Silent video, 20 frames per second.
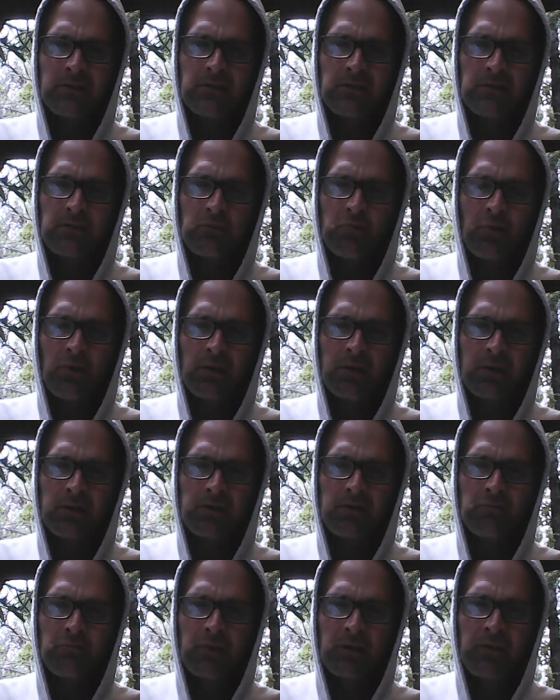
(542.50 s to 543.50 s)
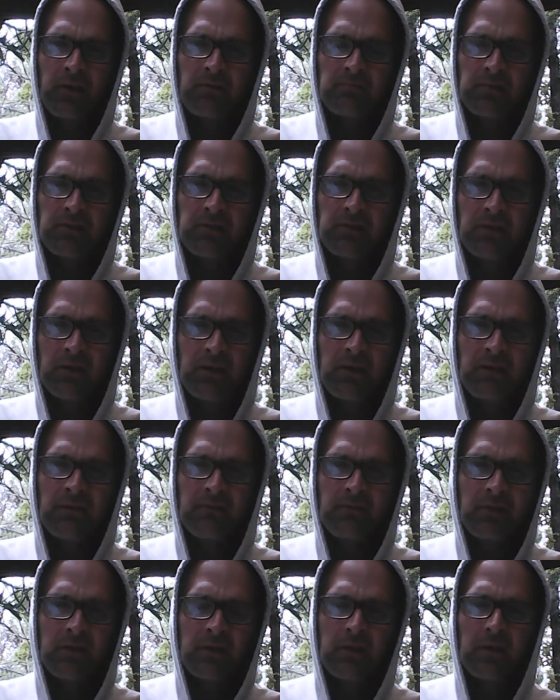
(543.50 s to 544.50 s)
their works, what they
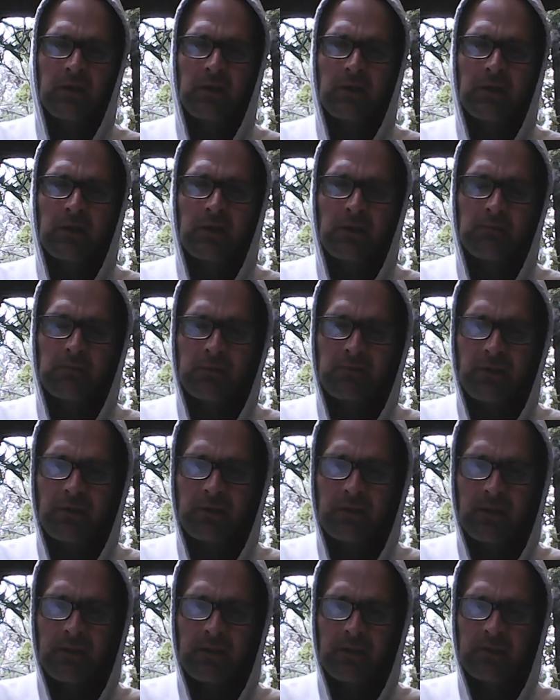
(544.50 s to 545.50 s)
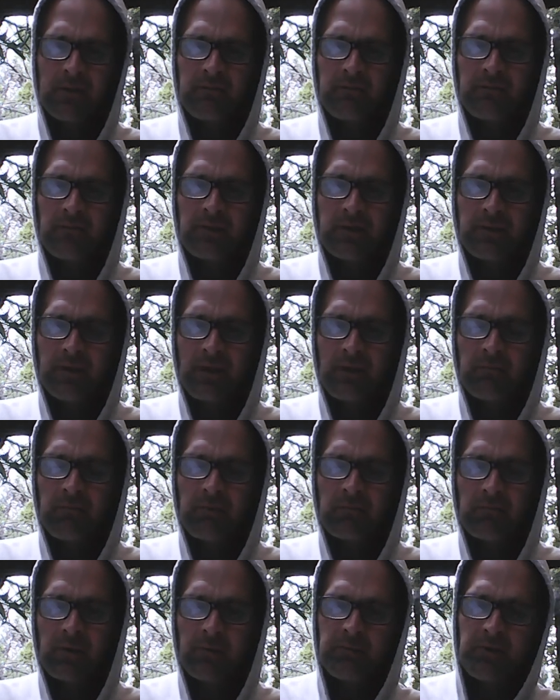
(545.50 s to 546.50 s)
receive and what they give, and not be
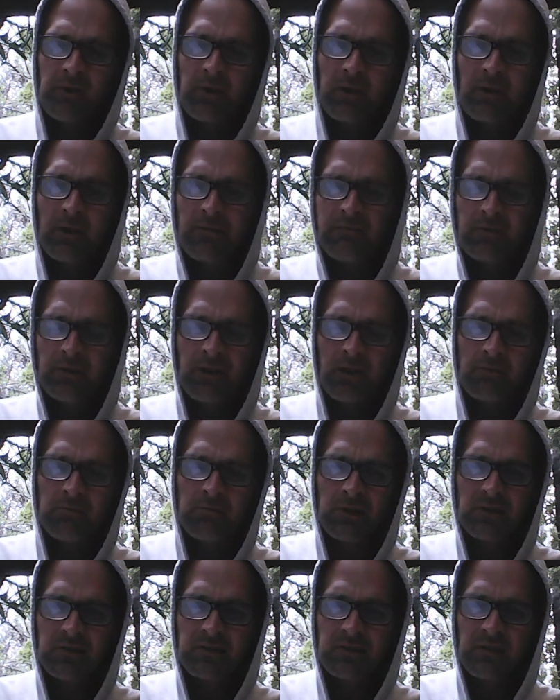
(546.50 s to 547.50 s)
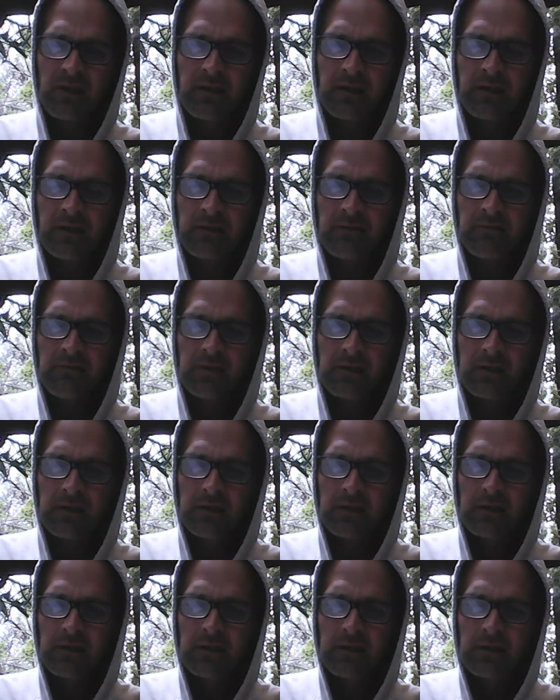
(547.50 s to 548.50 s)
ripped off and not be a slave
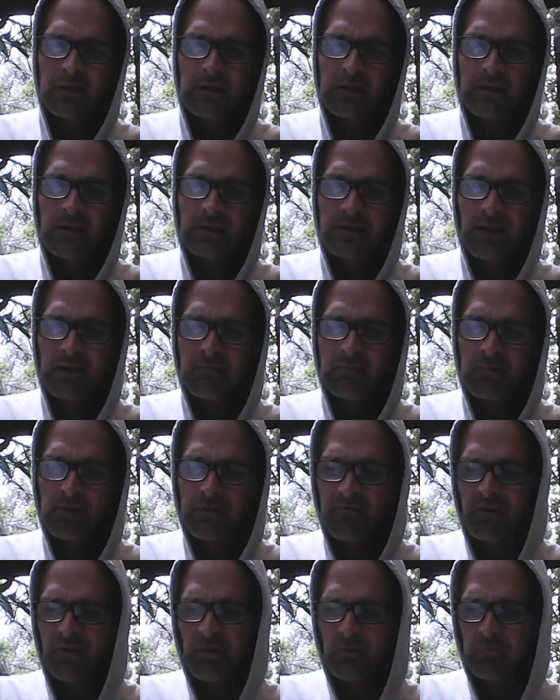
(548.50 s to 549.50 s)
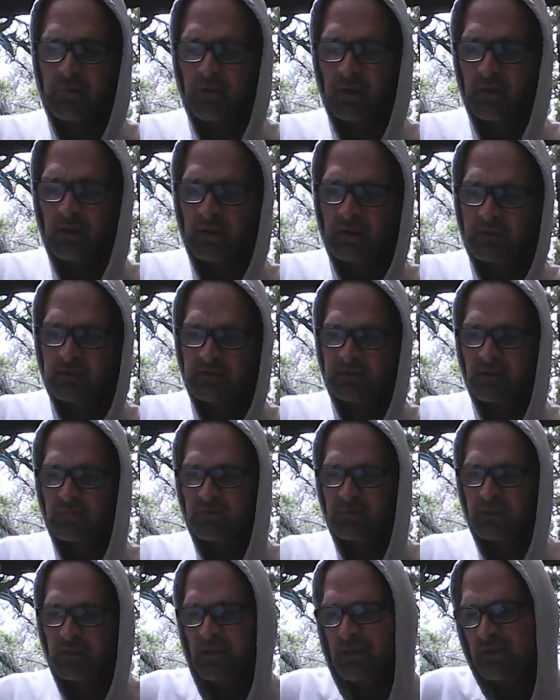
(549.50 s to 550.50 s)
and not be a vampire. It's up
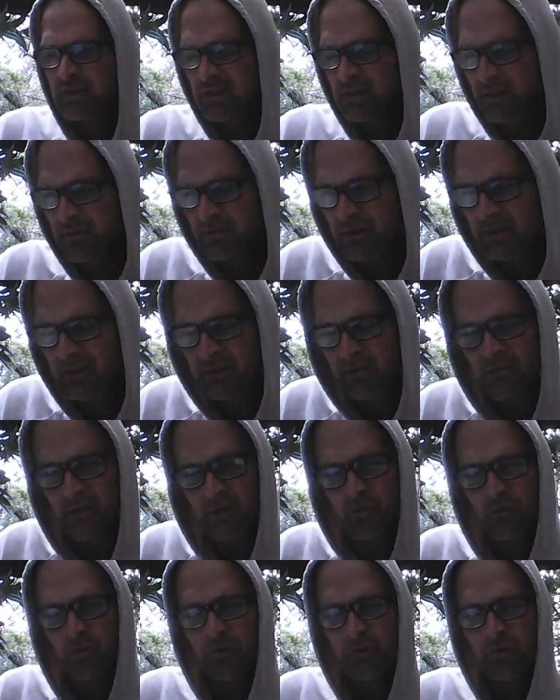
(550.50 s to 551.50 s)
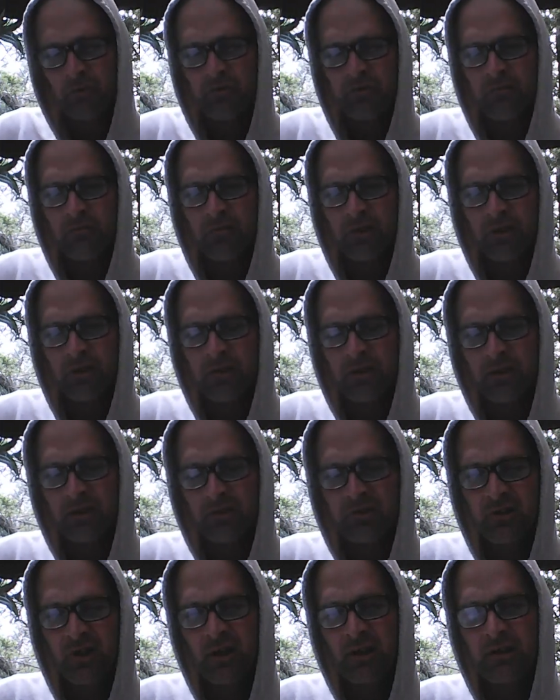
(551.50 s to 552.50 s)
to each and every individual to be an
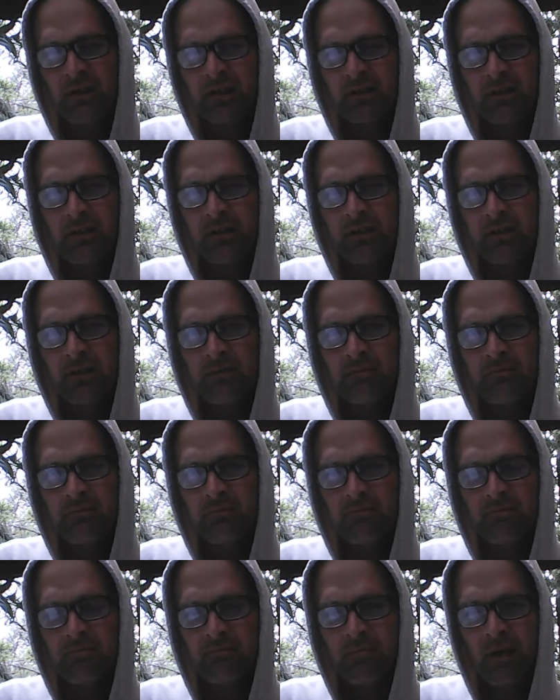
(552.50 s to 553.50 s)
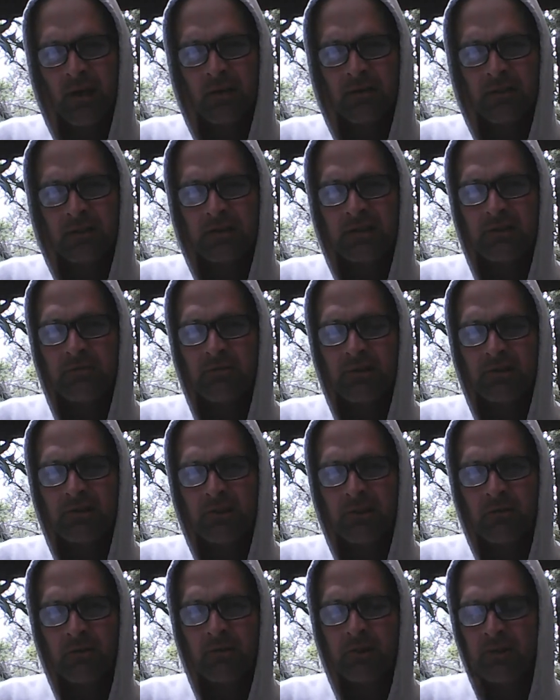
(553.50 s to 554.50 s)
energetic balance, because
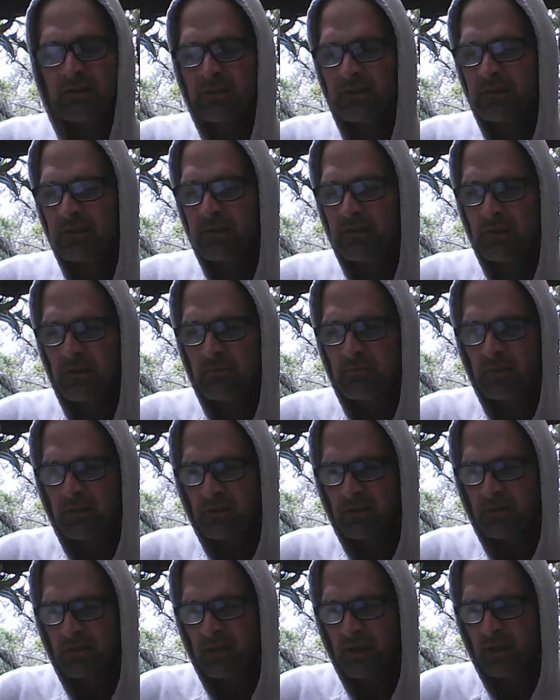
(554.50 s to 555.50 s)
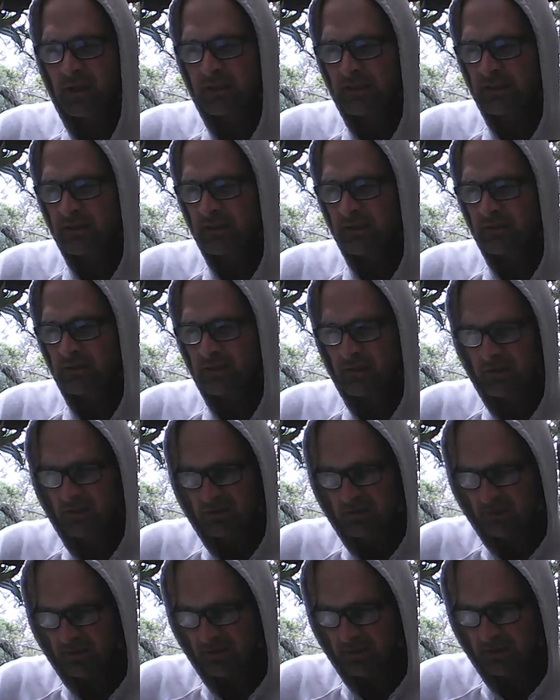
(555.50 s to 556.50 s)
no one else is going to help you do that. They're
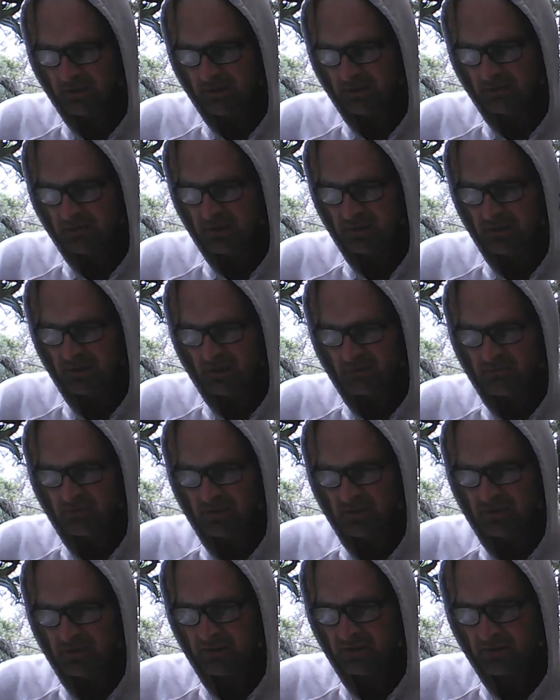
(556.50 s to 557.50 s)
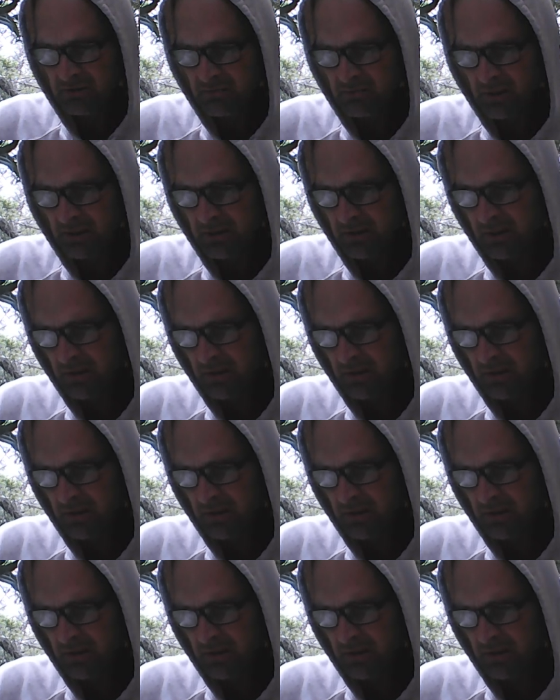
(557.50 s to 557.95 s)
just learning it themselves, most of them. But